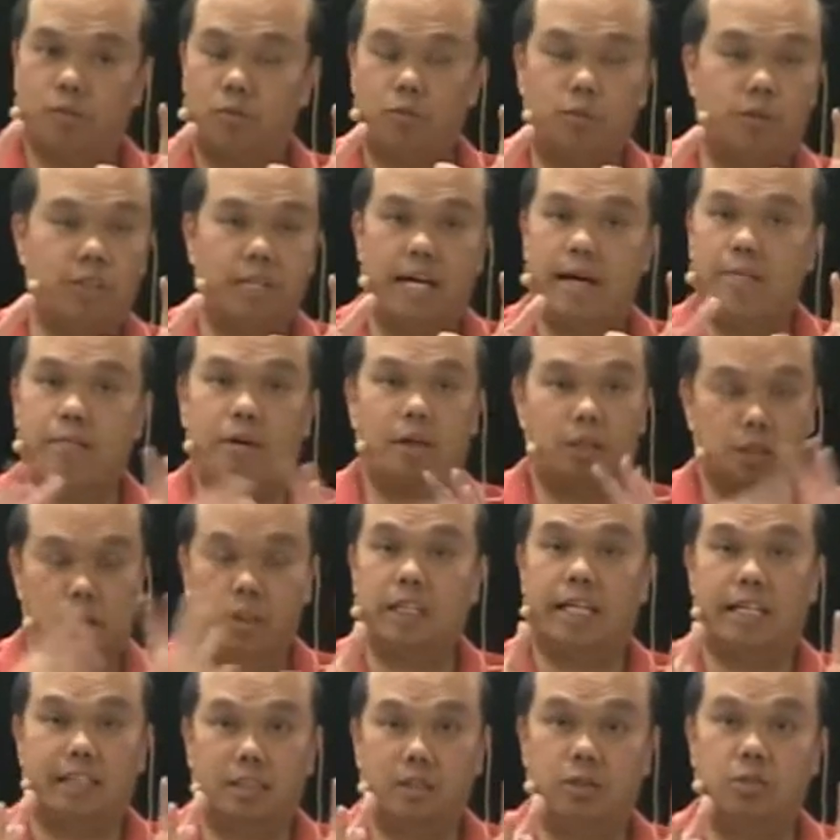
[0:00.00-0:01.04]
with an airbrush,
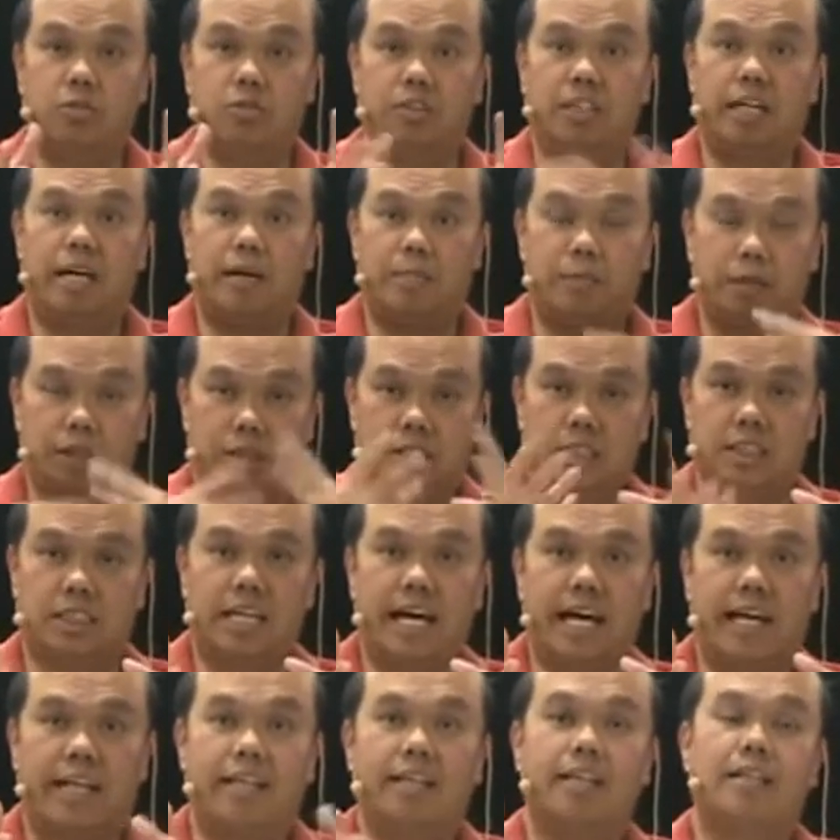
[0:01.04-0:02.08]
you can do an airbrush is
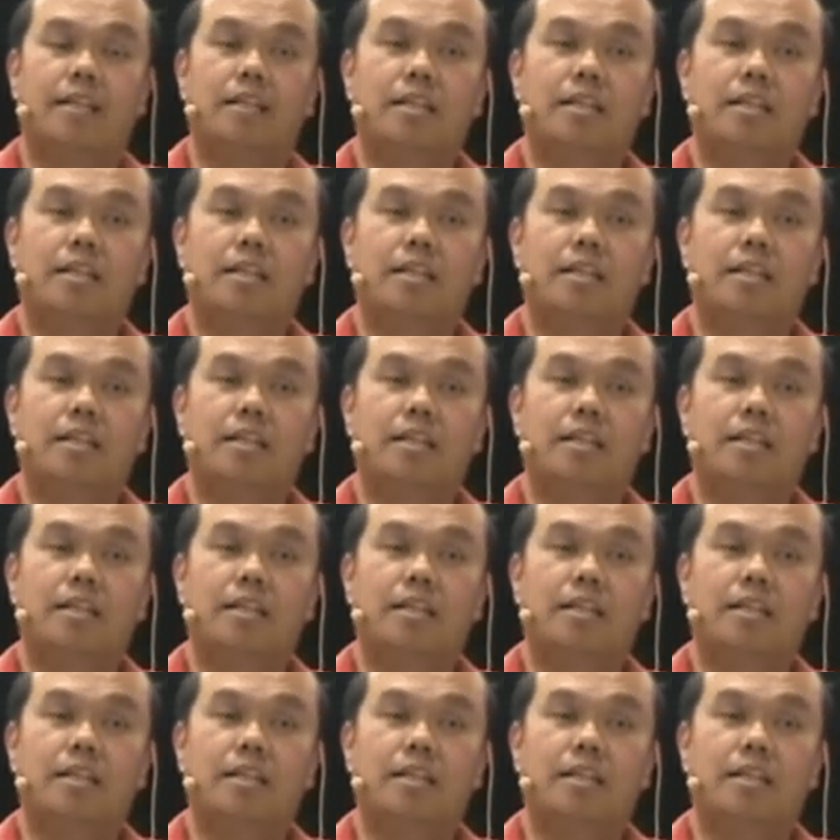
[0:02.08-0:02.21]
that.